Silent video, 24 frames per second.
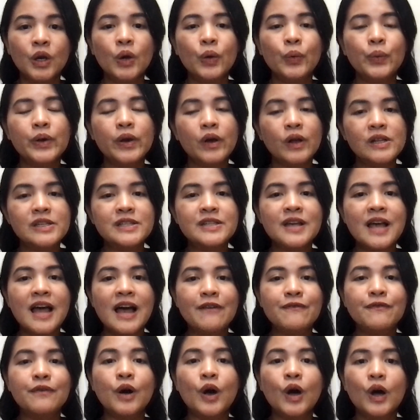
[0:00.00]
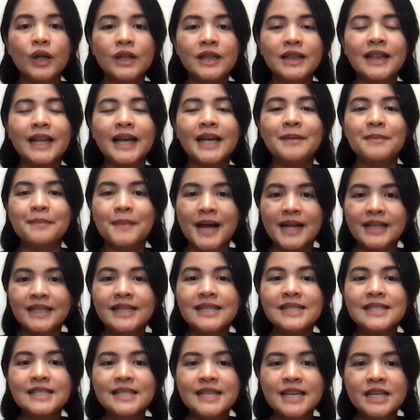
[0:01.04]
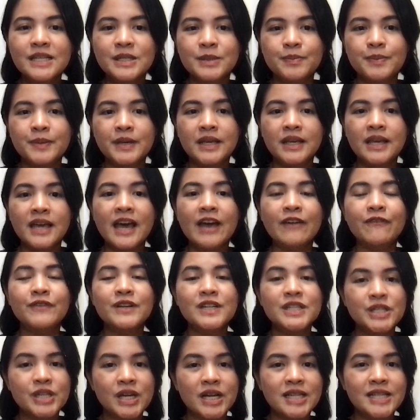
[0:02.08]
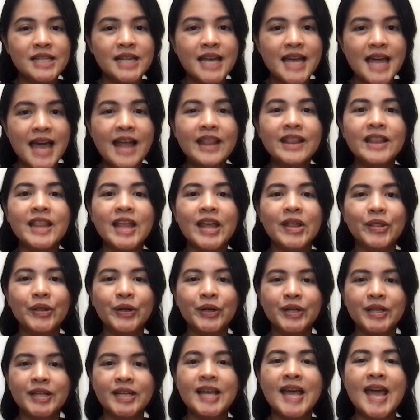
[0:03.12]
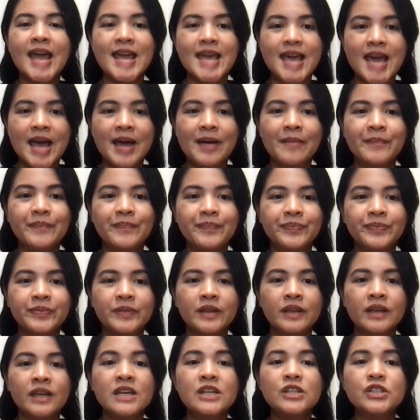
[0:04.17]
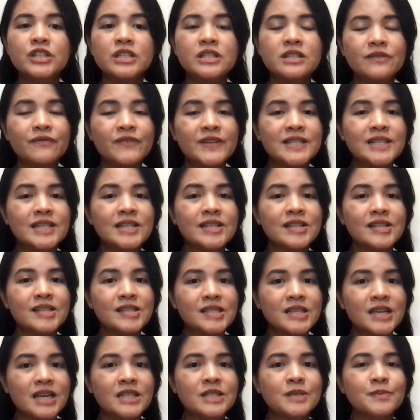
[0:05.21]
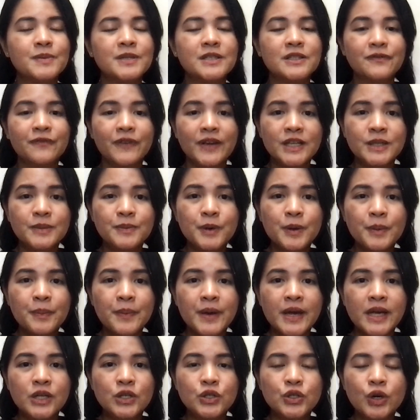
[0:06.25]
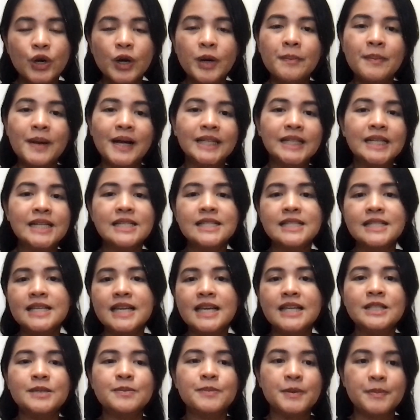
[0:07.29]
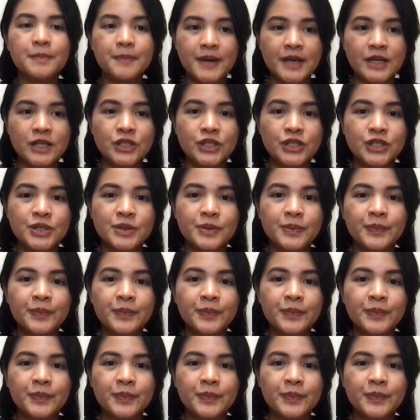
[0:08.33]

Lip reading: We also have online Batang CSB every Sunday at 10:30 a.m. Just visit the CSB's Facebook page or Batang CSB page.